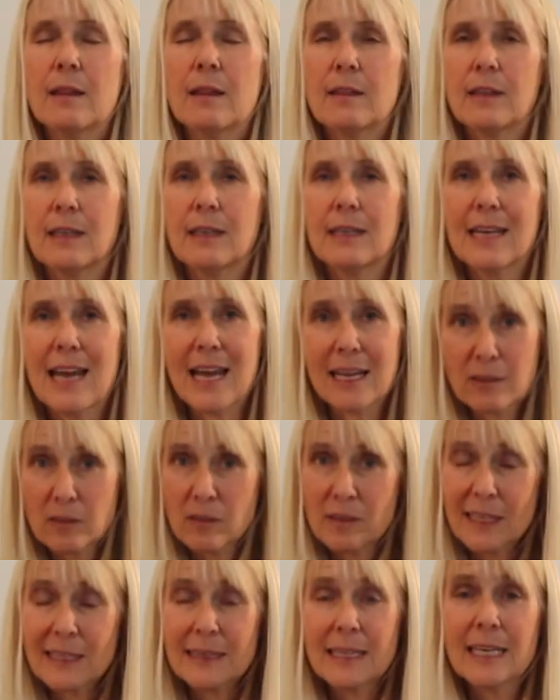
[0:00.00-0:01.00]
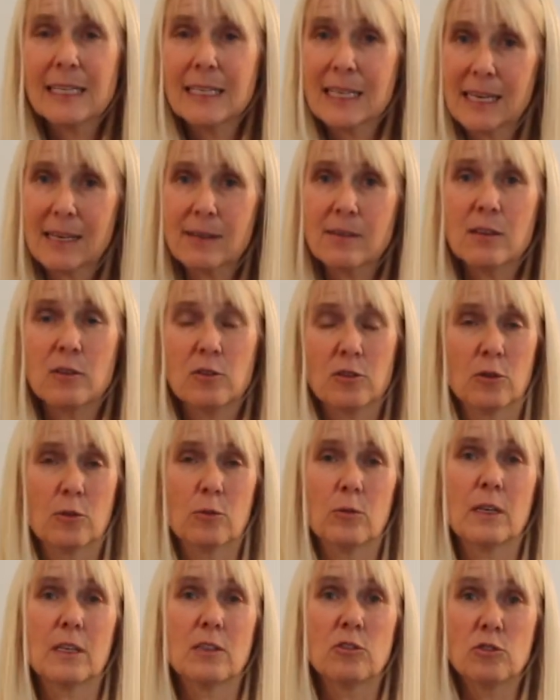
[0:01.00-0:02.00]
The next thing they need to
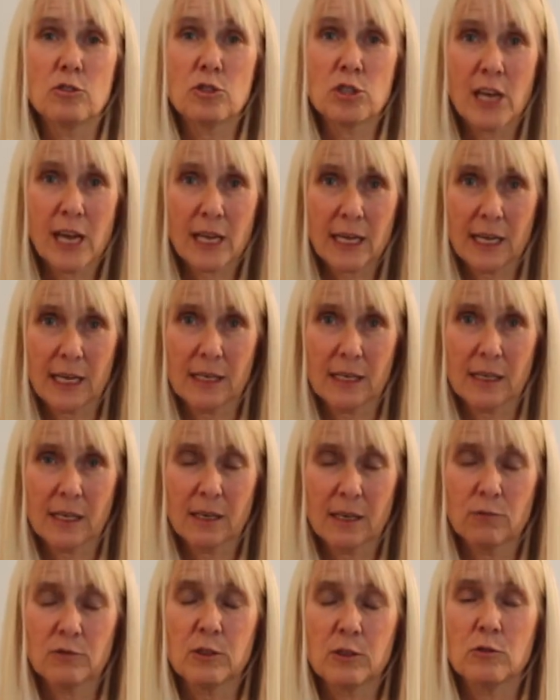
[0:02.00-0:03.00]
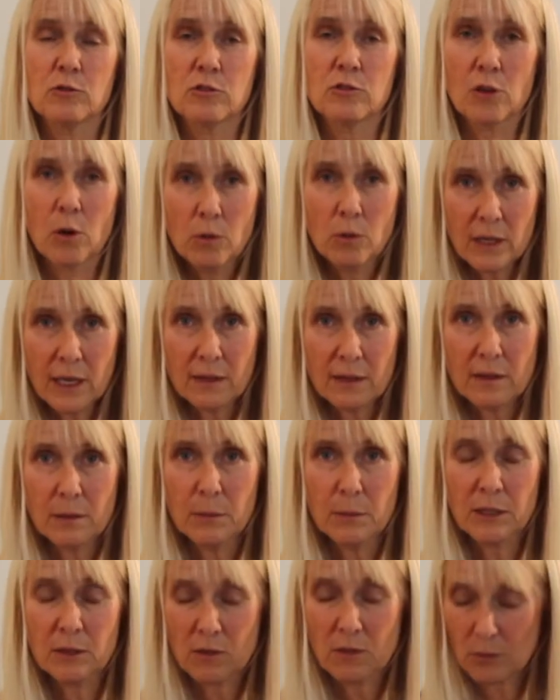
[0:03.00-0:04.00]
do is check it. If you don't get
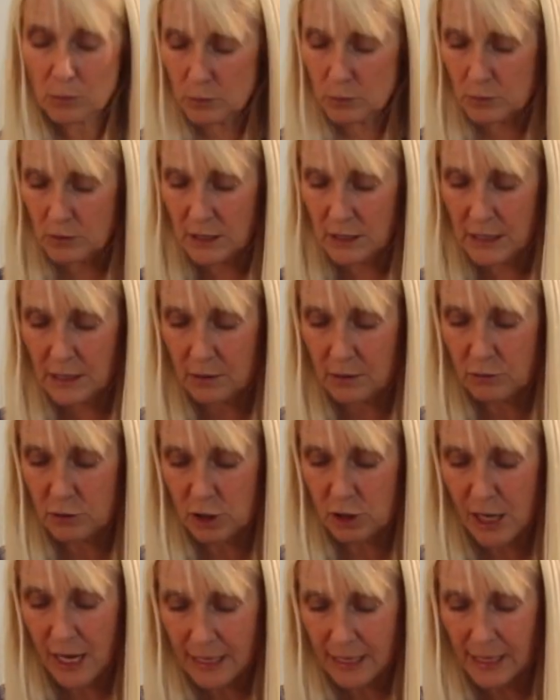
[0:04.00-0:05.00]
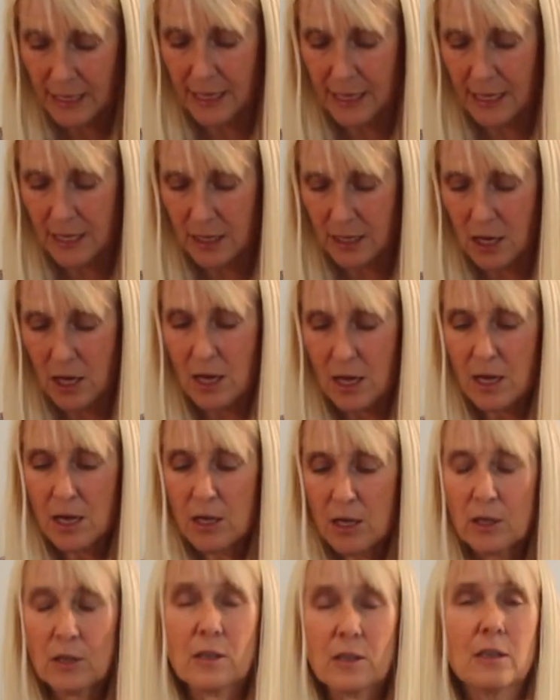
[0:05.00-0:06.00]
them in the routine of checking it,
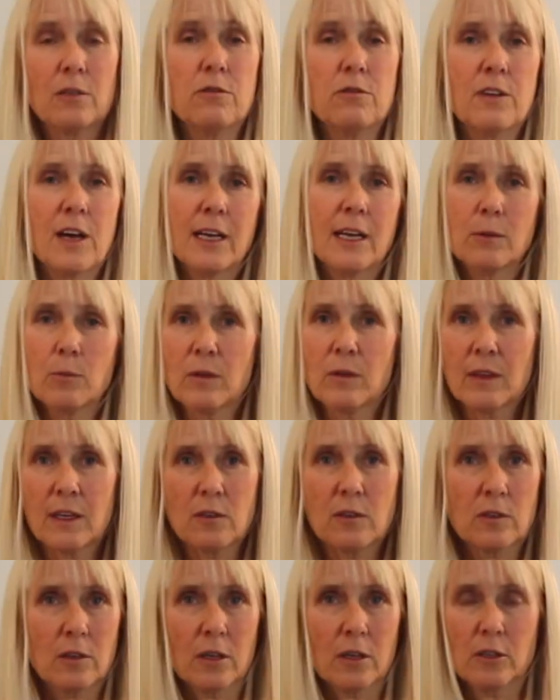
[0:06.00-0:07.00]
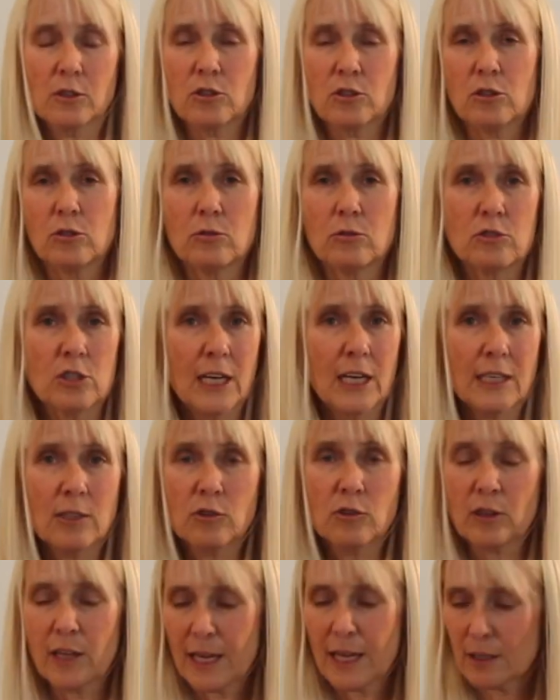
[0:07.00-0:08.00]
you're going to find when they start to
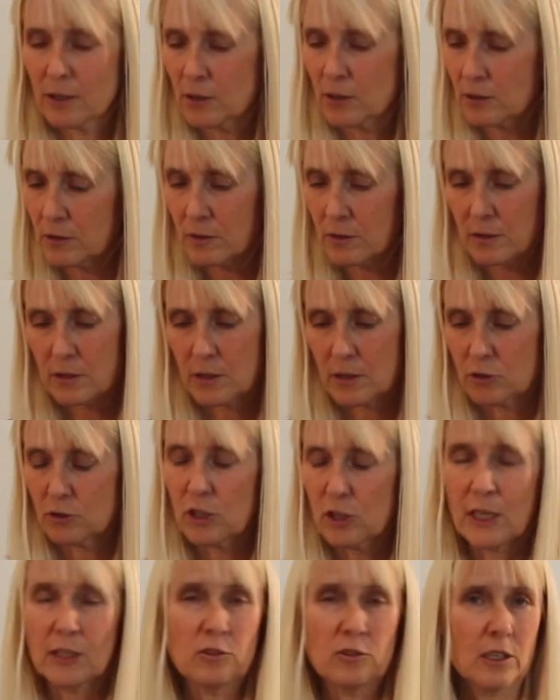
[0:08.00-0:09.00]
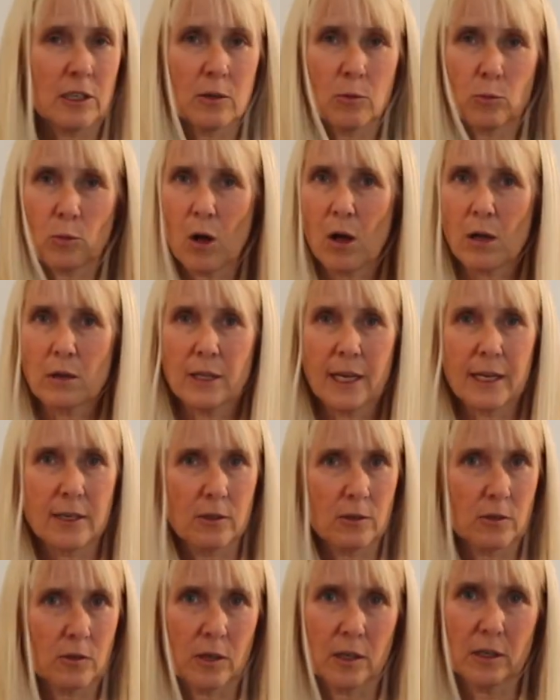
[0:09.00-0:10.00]
change letters, they're changing the wrong
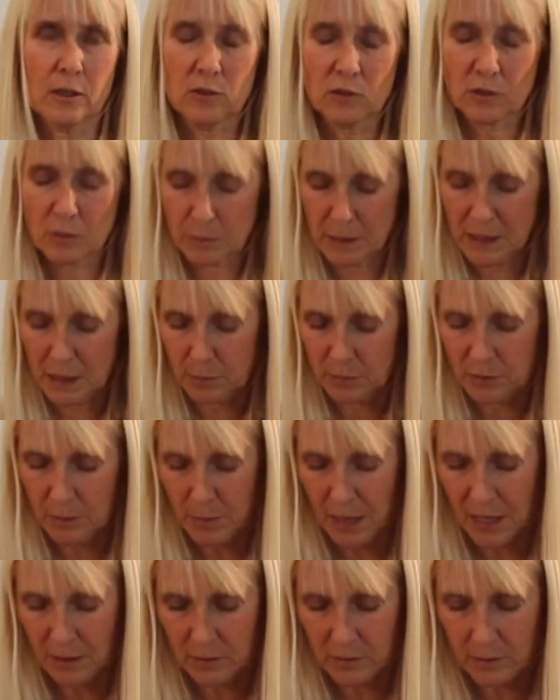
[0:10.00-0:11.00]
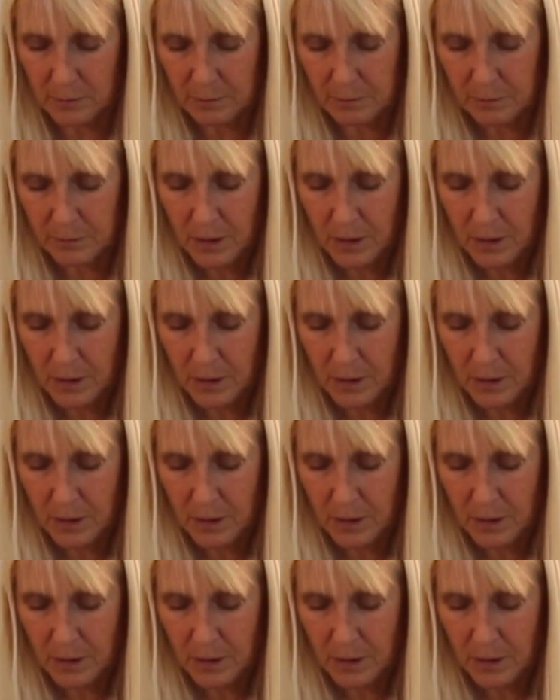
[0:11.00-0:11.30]
letters, and it just becomes a mess.